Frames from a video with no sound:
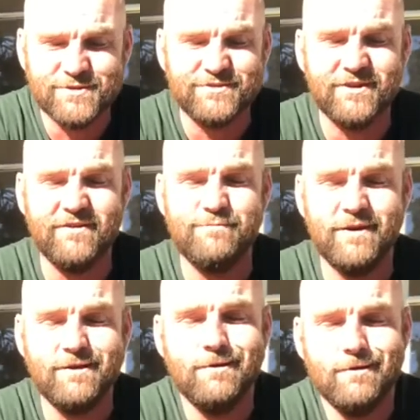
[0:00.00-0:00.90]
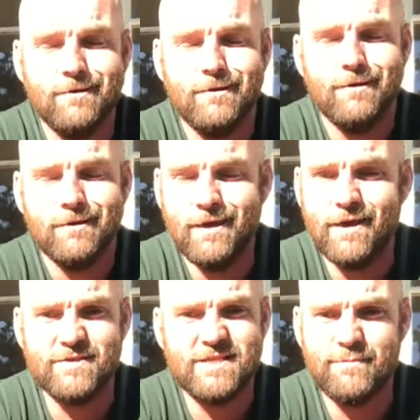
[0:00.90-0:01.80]
but tidied rooms and stuff,
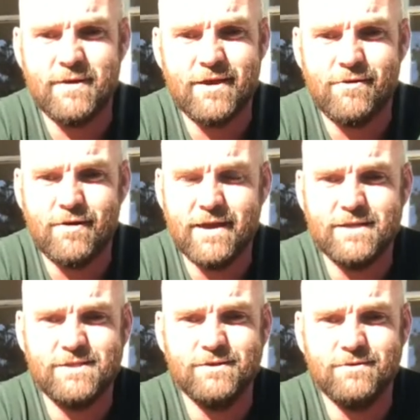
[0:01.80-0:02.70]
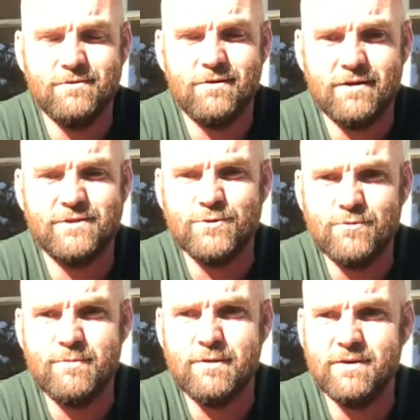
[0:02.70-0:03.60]
but somehow I
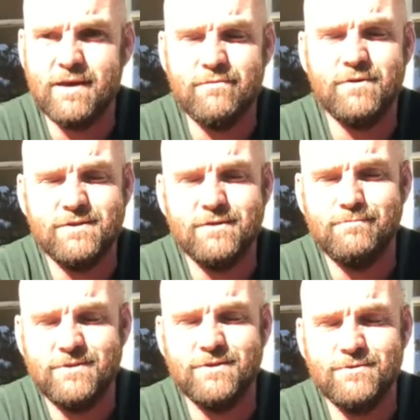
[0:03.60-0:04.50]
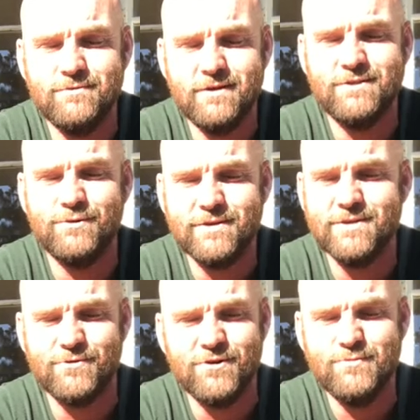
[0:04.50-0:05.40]
do remember having to tidy his
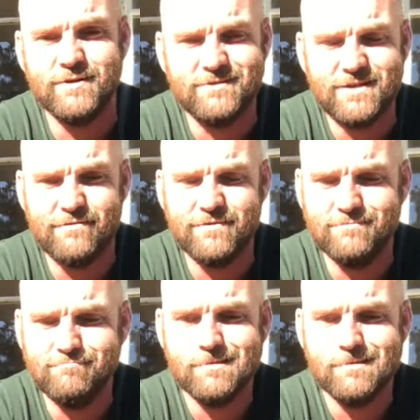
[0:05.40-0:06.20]
room and stuff, and